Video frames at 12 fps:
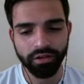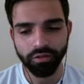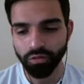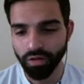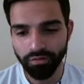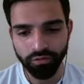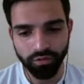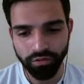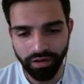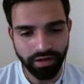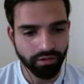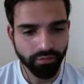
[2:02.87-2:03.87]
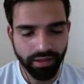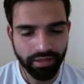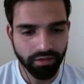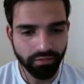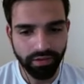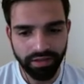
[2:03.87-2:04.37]
don't have to reinvent
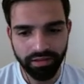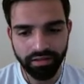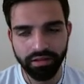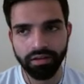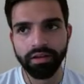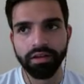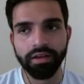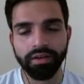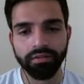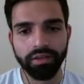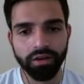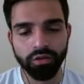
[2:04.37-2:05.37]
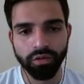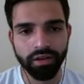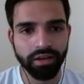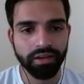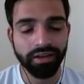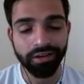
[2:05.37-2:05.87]
the wheel if they're doing
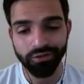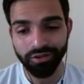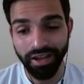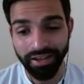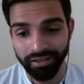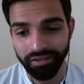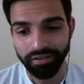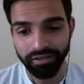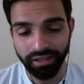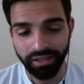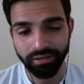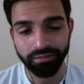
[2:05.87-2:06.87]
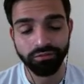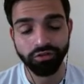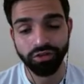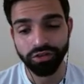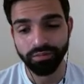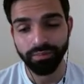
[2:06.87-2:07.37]
it and you like the theme
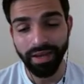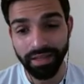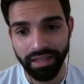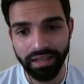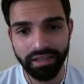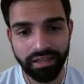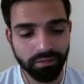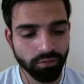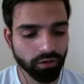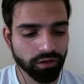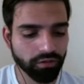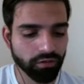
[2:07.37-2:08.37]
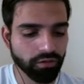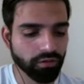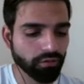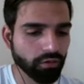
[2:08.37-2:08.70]
just buy that theme okay so if you